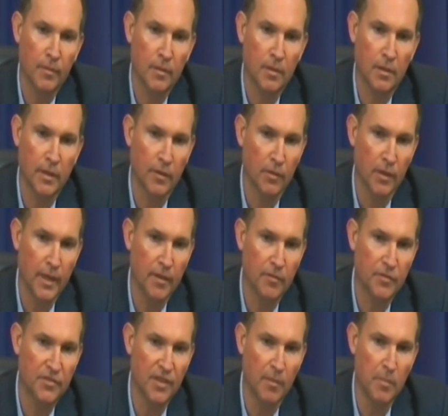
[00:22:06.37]
clearly
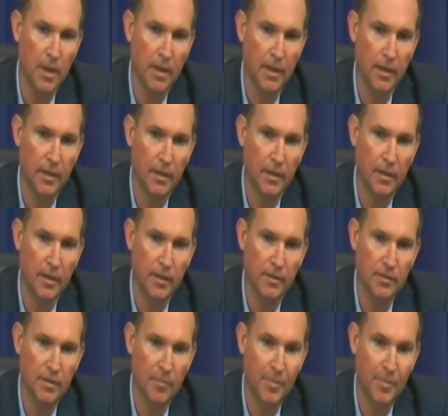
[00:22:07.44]
if somebody